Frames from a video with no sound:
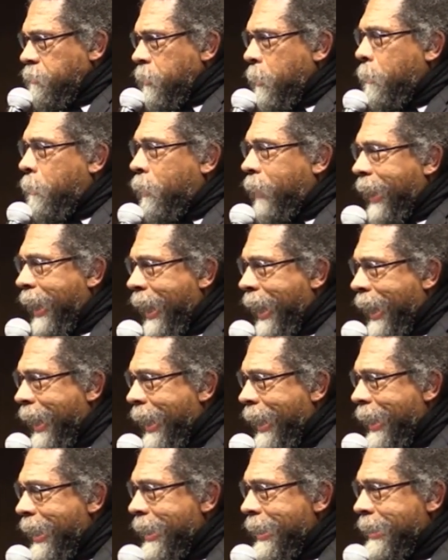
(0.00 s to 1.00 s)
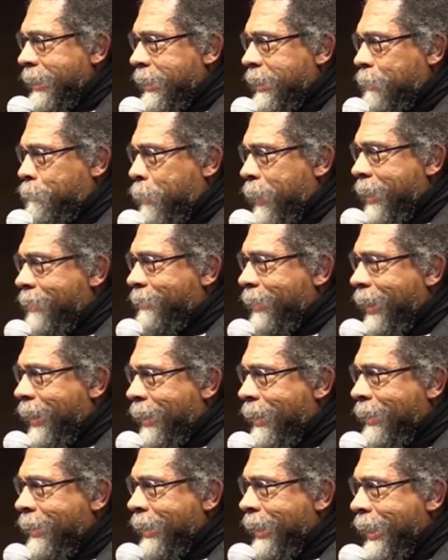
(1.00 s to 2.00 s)
plain speech,
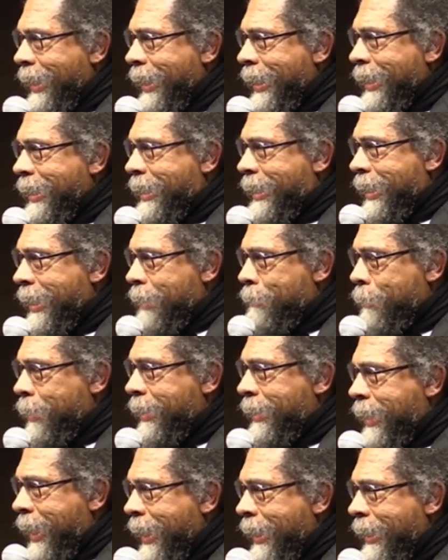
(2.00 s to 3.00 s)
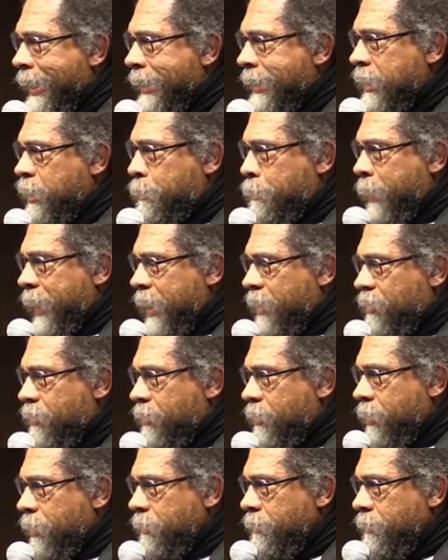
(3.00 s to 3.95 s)
unintimidated speech.